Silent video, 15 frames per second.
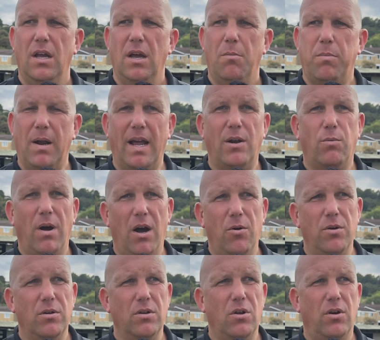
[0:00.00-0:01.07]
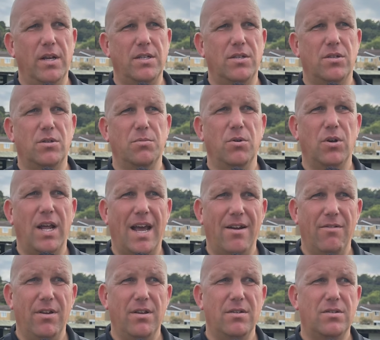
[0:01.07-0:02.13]
played well and got into some good
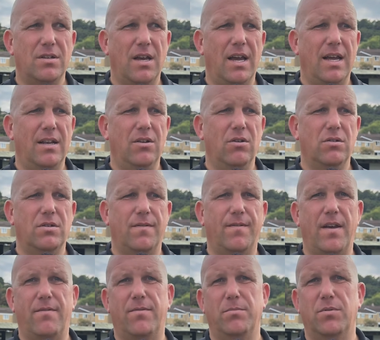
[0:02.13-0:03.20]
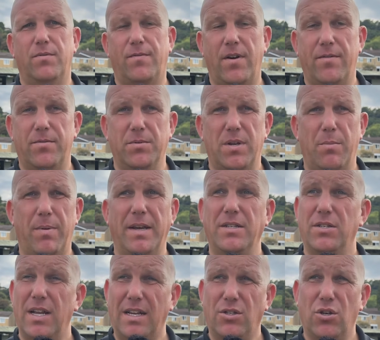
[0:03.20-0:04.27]
areas and looked to threat from set
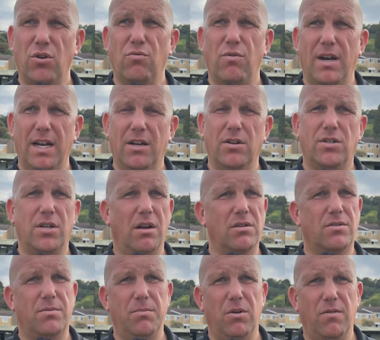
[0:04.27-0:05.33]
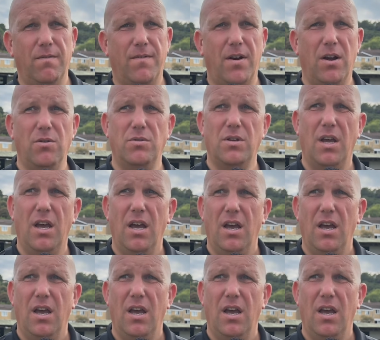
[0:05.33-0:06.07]
pieces. Had two really good chances from long throws.